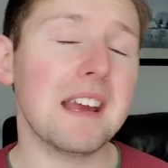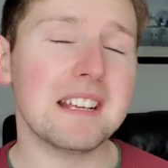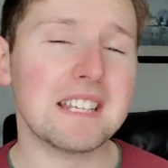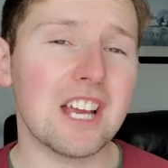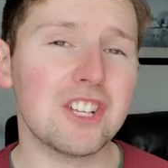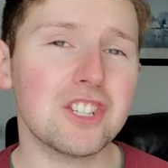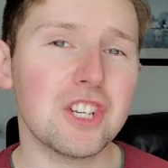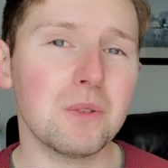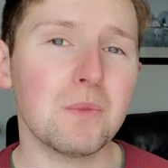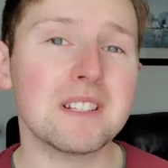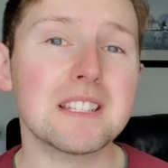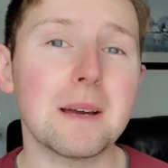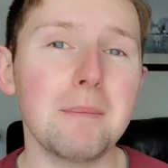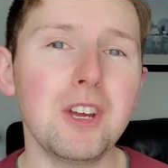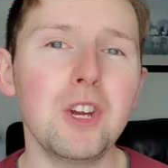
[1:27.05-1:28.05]
attention
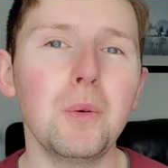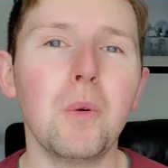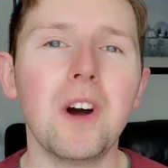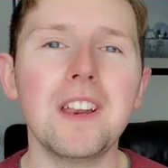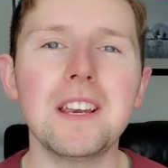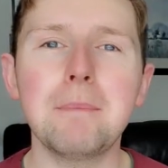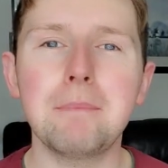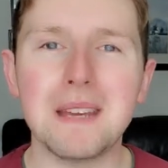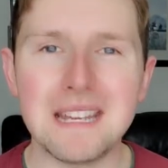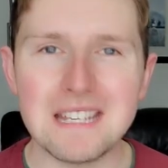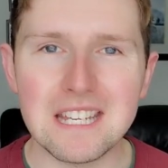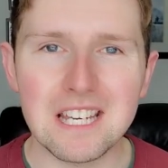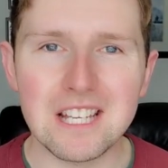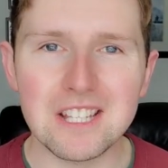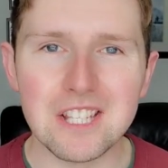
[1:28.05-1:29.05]
was somebody who wanted
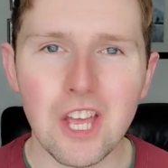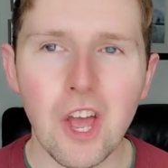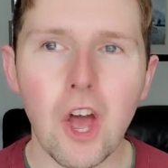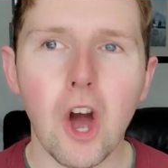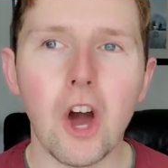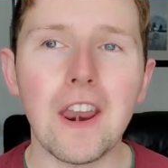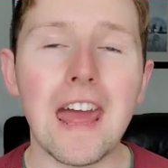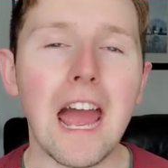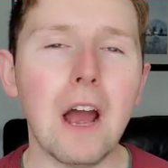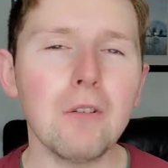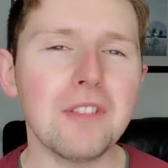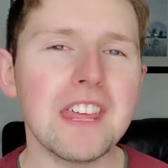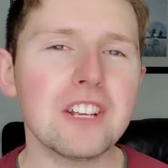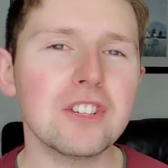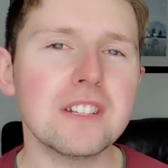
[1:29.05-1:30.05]
opinions on how
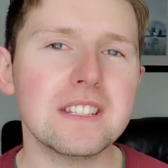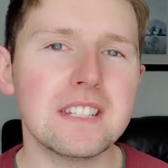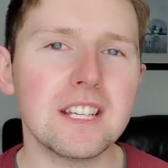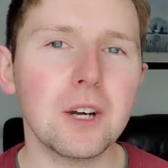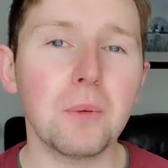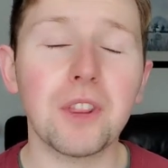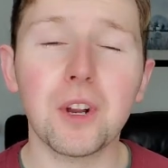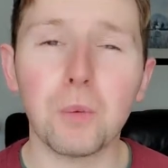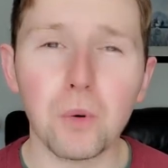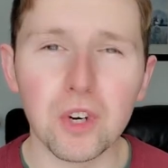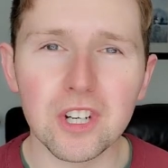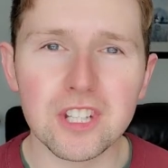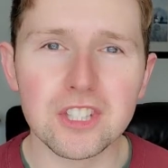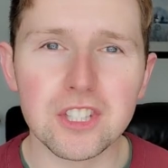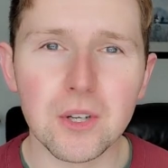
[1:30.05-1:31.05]
they should deal with their
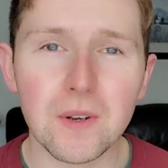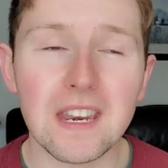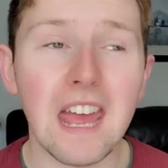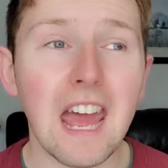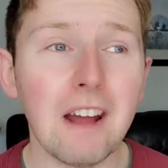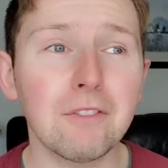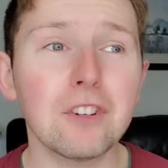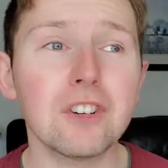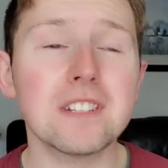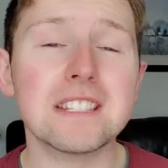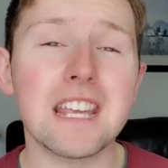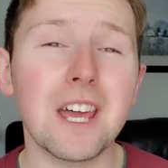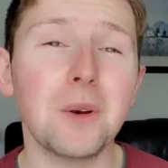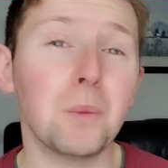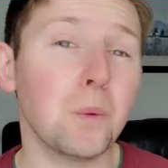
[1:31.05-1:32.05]
working student after
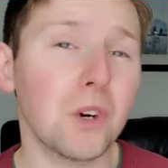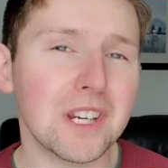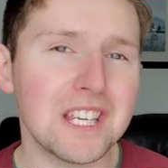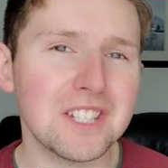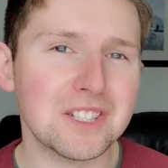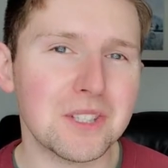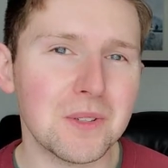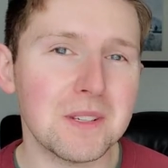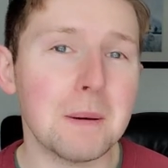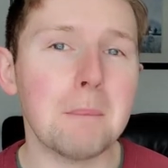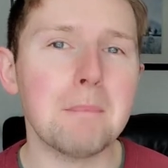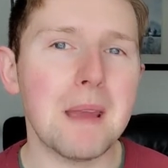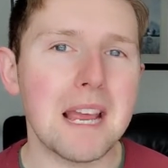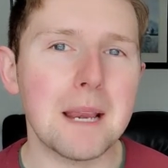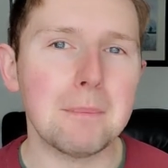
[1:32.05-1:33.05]
said working student
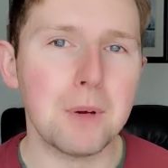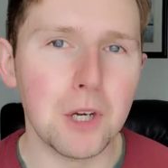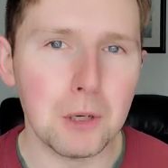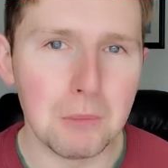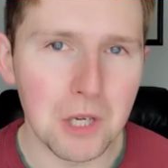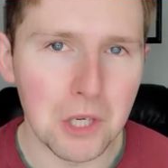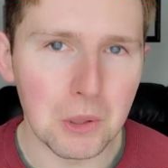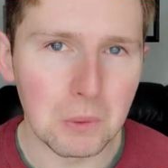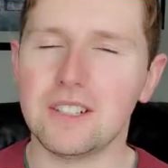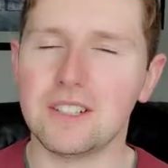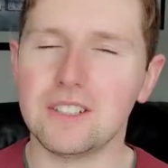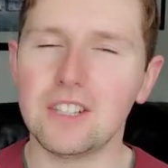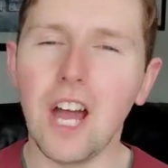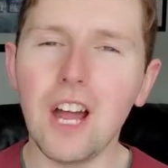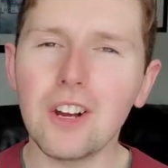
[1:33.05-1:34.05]
made a boo-boo.
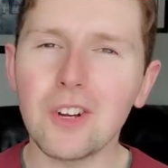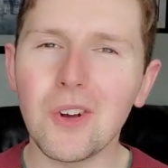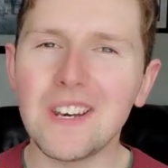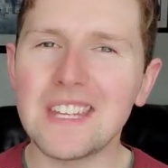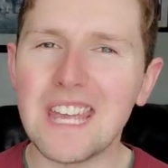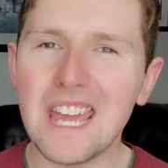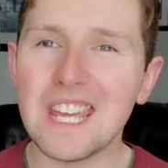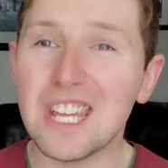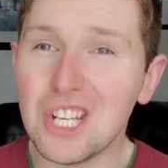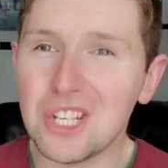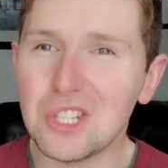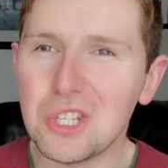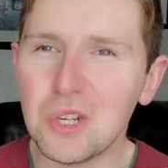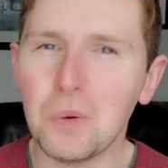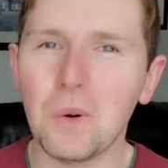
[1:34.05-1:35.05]
Not going to get
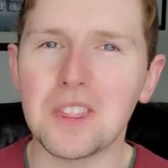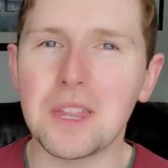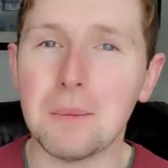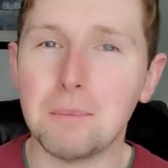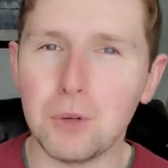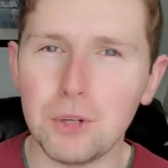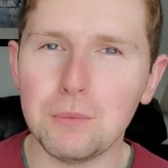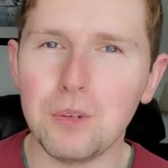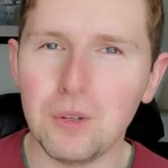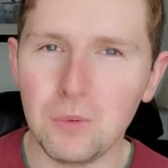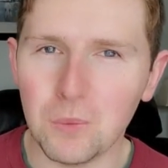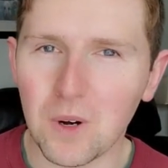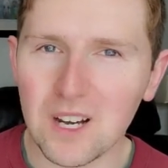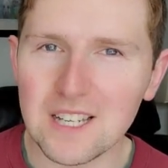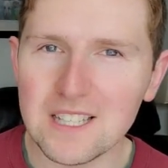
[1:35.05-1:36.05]
into what the boo-boo
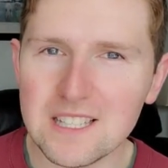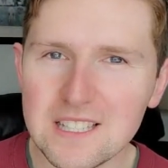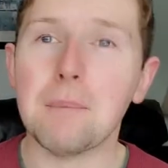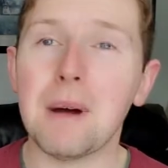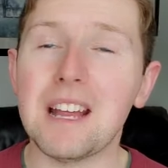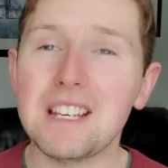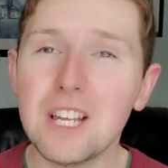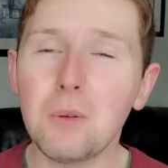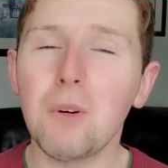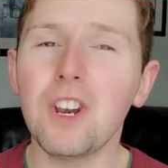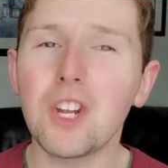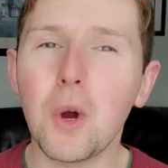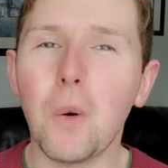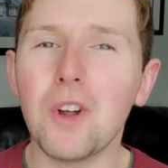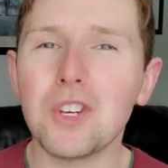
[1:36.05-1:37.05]
was, but I did want
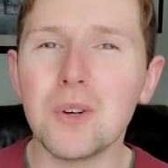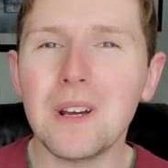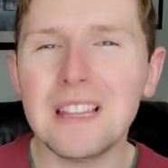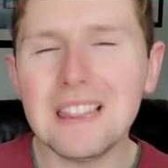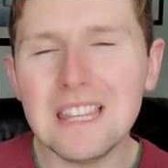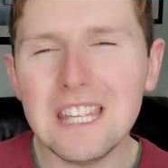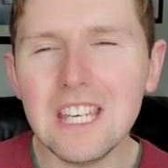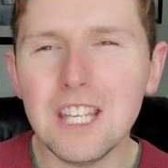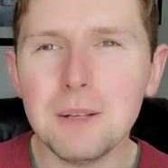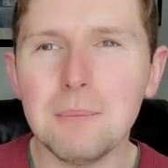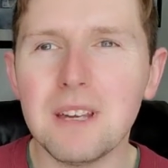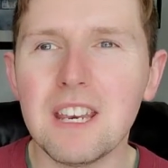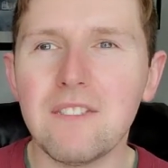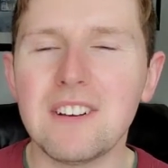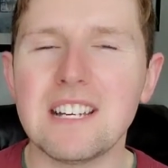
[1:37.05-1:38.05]
to go into a little
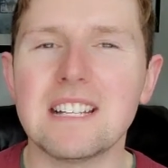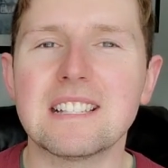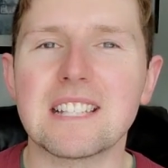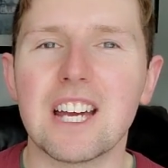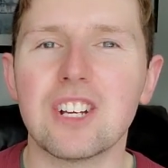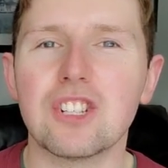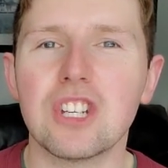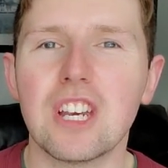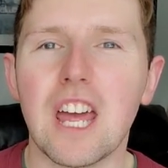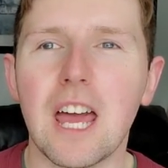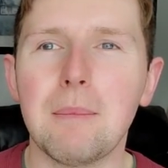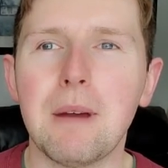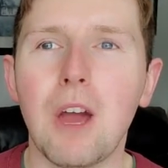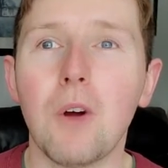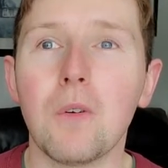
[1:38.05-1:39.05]
bit of a discussion
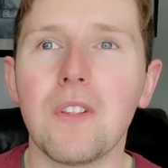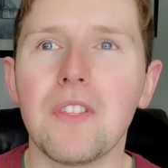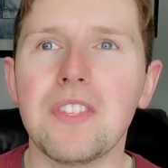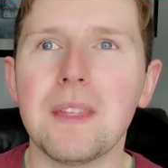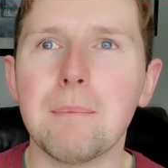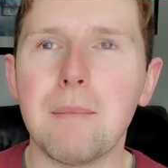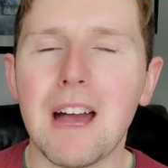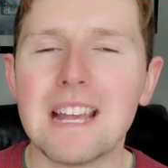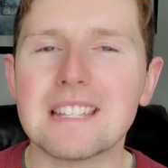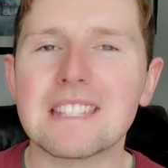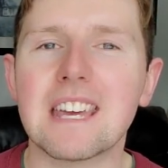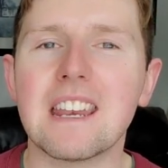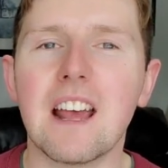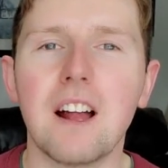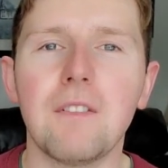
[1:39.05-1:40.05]
about the
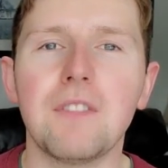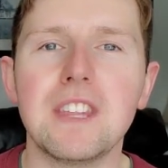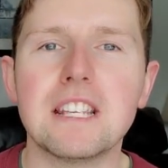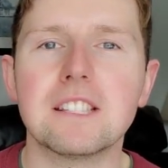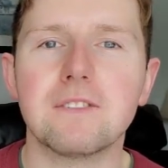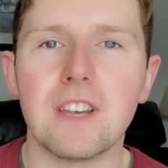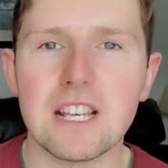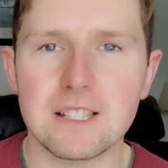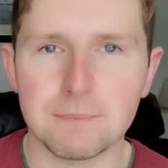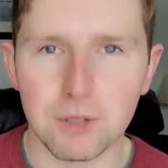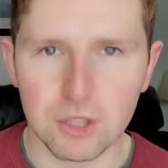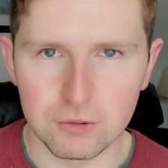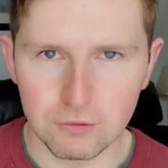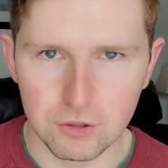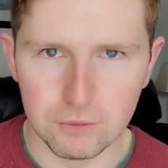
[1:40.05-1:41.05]
mindset of these
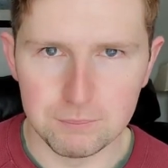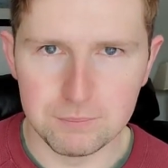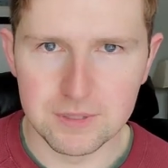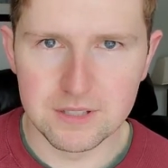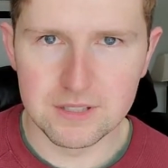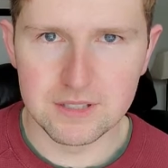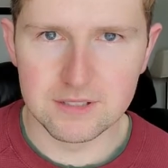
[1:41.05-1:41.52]
Facebook groups.